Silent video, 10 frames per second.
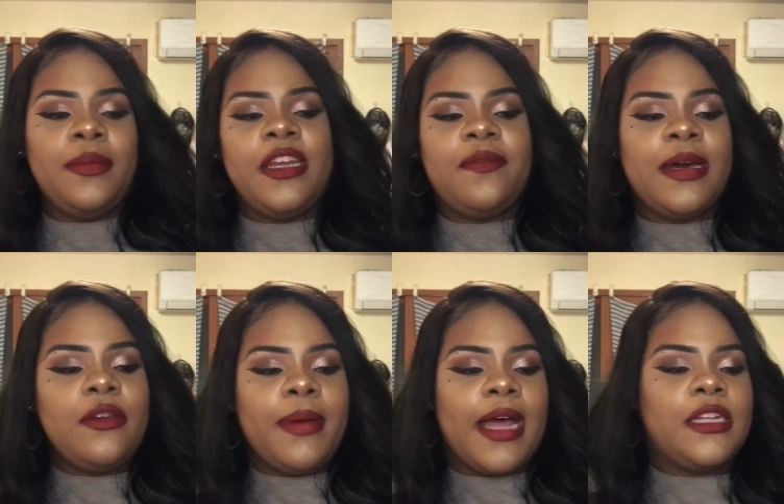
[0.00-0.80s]
many of my
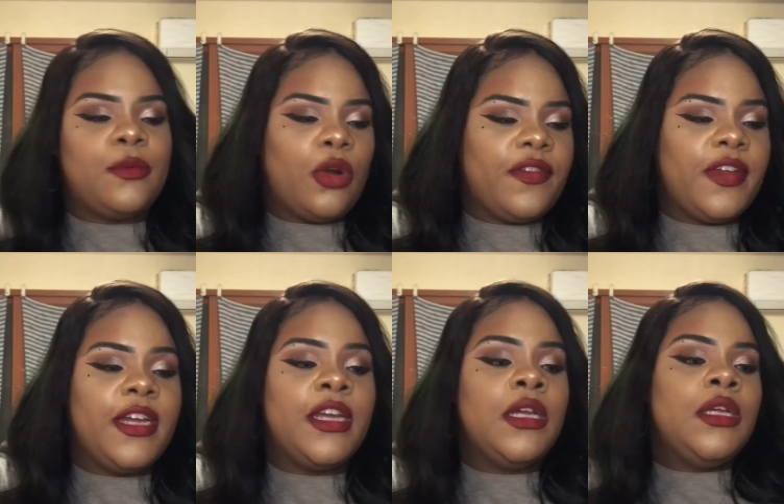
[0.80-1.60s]
other palettes:
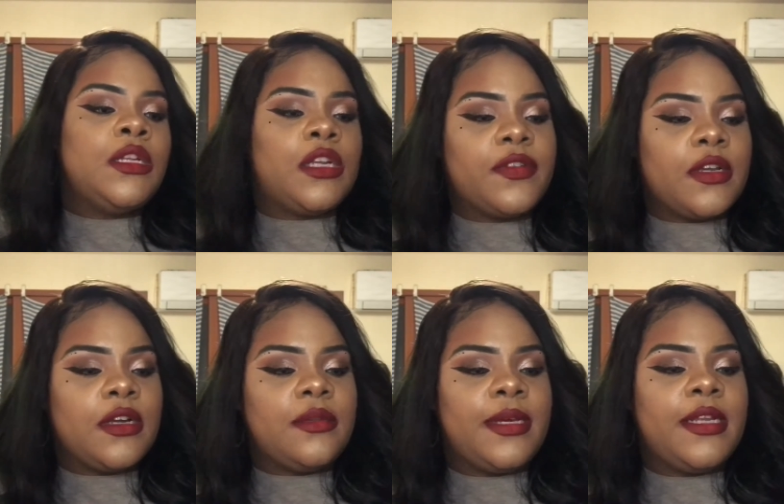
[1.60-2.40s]
Morphe, Jeffree Star
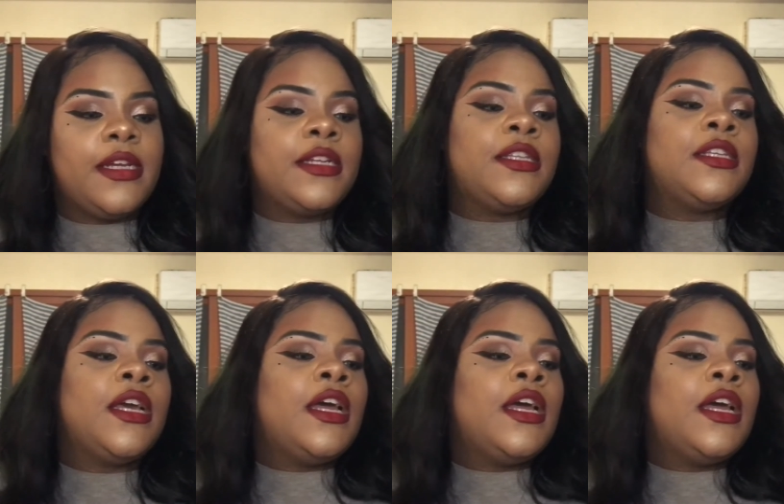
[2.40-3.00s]
Cosmetics,